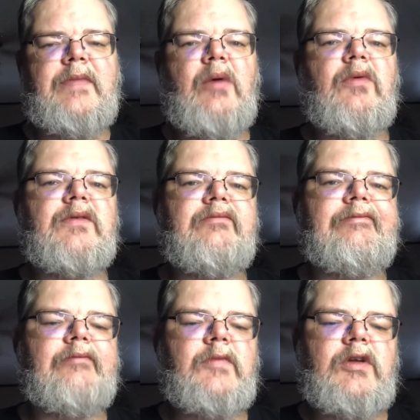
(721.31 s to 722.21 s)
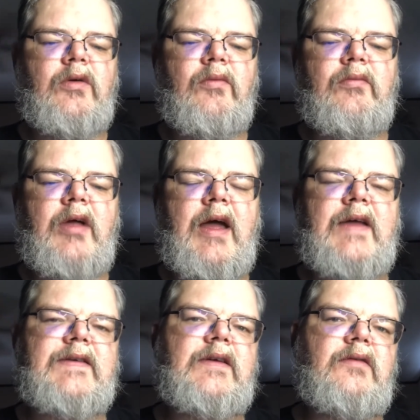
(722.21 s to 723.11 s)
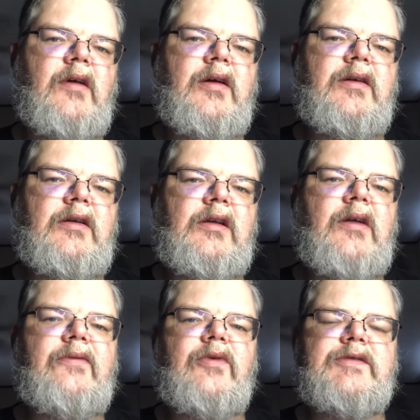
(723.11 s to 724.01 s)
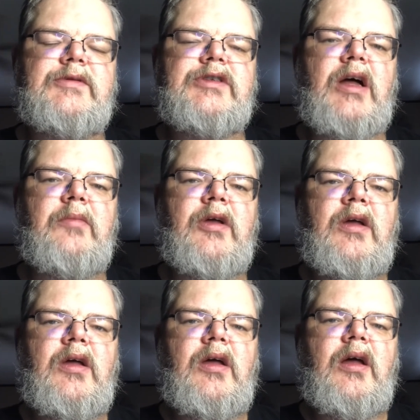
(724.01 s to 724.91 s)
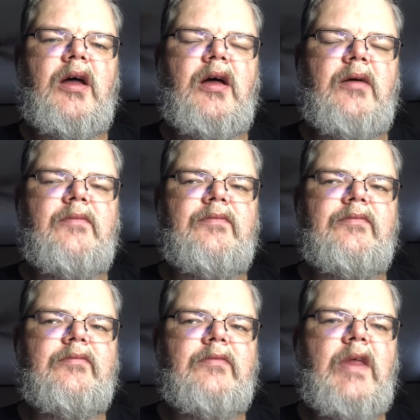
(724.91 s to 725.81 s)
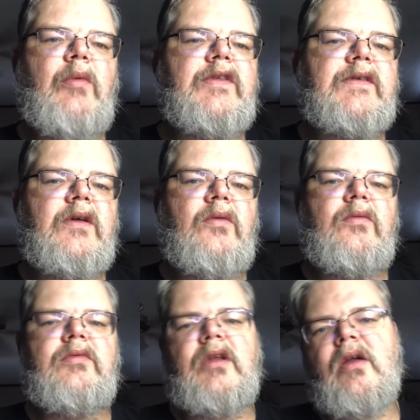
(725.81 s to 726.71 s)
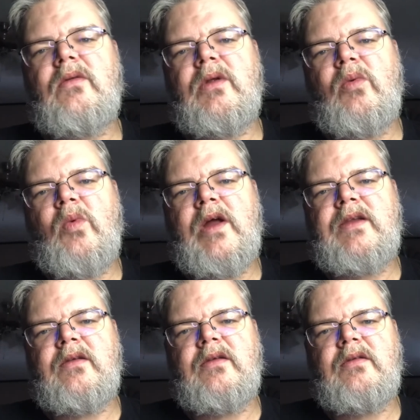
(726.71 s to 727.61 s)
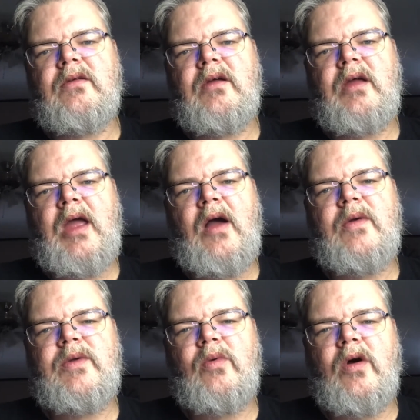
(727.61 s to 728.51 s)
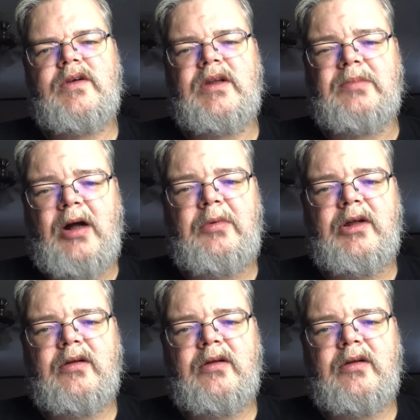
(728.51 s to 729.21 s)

They want, as in a law enforcement job, they want to know not only how you are to the public,